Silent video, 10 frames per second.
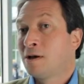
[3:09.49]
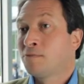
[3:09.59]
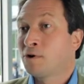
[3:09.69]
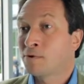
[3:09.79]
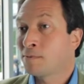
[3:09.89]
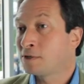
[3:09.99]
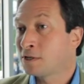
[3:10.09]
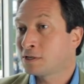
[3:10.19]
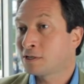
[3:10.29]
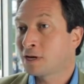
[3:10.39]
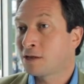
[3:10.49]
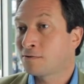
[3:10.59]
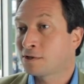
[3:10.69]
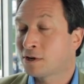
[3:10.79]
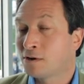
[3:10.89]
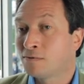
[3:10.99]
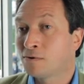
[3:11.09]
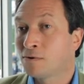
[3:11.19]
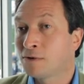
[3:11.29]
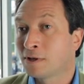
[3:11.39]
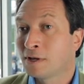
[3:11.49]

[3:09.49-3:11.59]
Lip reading: put a proposition together and so forth.